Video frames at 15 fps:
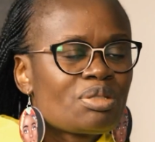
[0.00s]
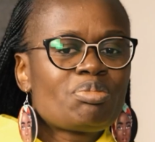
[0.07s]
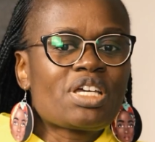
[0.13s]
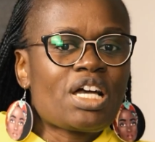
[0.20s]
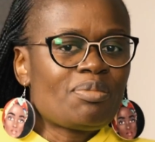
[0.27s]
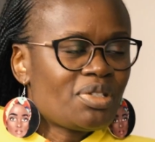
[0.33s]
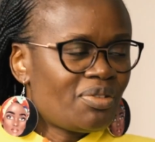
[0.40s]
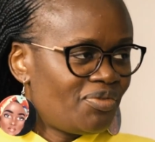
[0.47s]
it
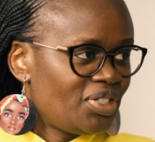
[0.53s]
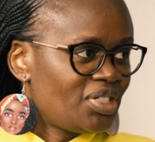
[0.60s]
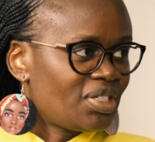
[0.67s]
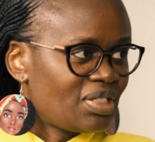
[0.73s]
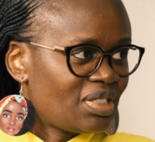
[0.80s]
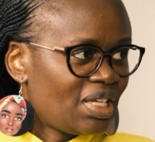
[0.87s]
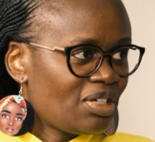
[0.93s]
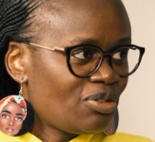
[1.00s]
becomes a
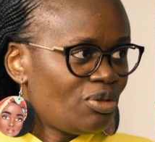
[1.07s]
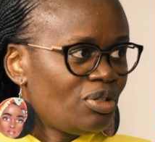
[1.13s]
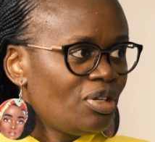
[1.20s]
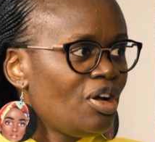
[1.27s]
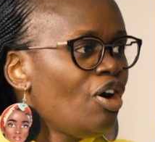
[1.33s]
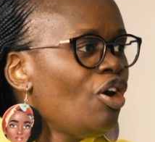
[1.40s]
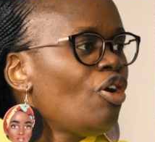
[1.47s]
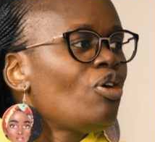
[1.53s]
vicious cycle.
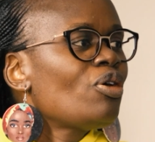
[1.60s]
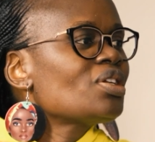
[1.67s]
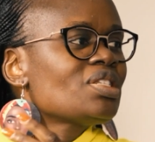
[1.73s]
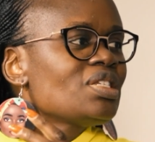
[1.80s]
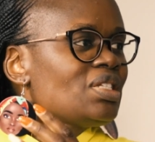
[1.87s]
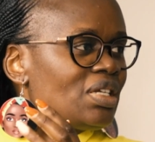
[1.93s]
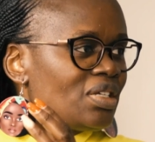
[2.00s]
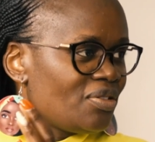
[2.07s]
Or is
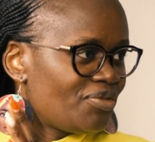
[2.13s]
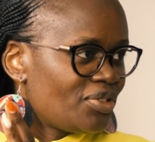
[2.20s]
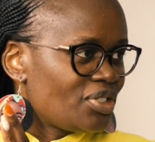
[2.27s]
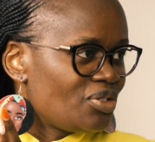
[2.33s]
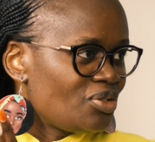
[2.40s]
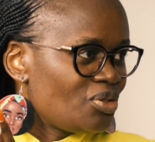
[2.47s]
it a different